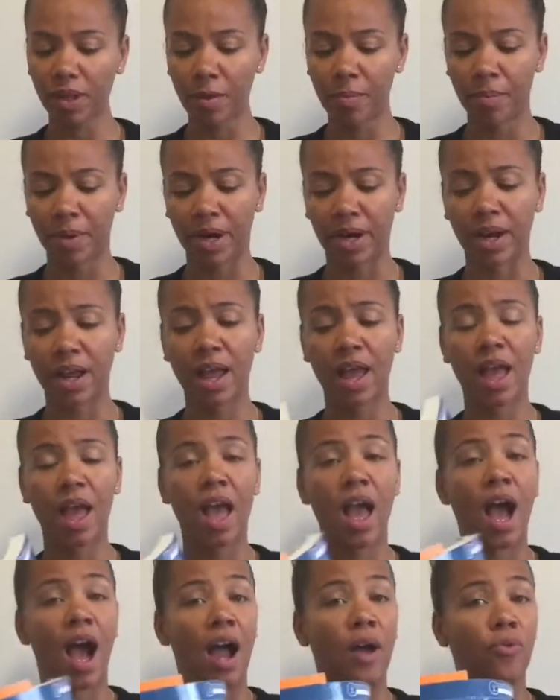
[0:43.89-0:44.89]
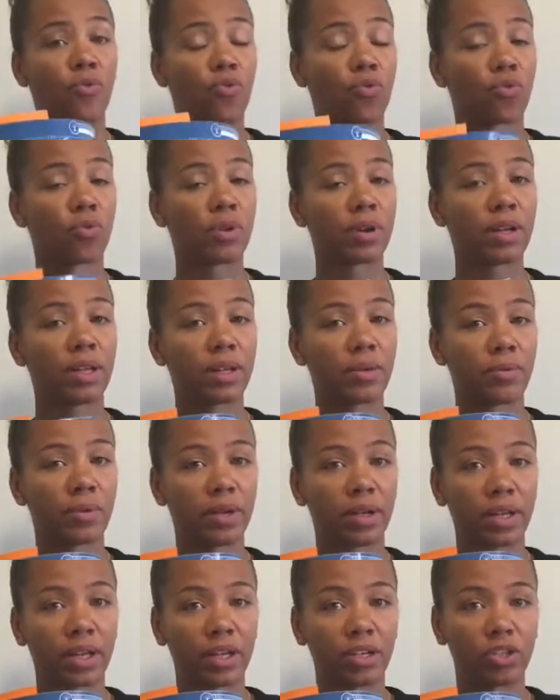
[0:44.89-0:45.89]
But I
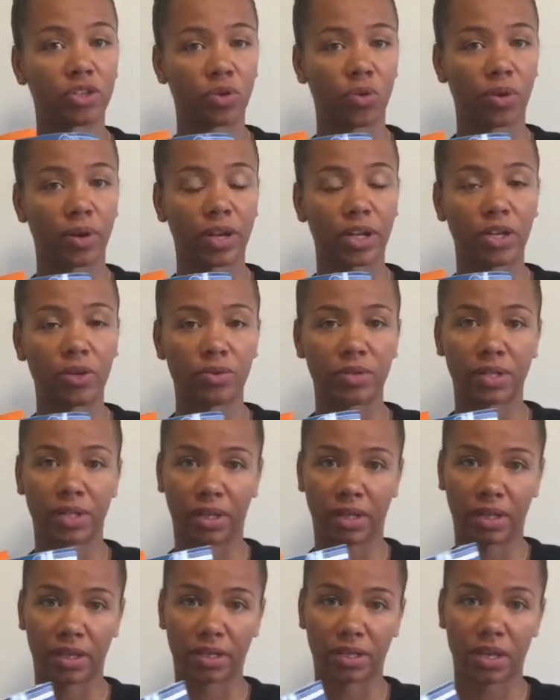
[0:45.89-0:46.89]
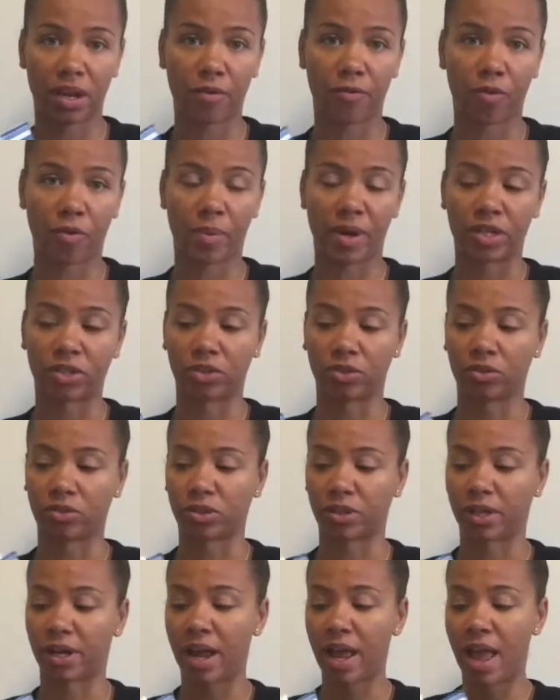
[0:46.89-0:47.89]
really enjoy using this for my
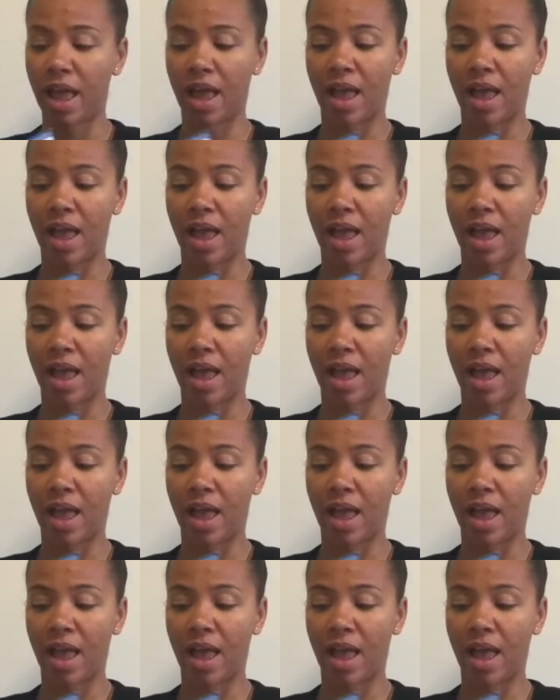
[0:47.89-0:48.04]
children.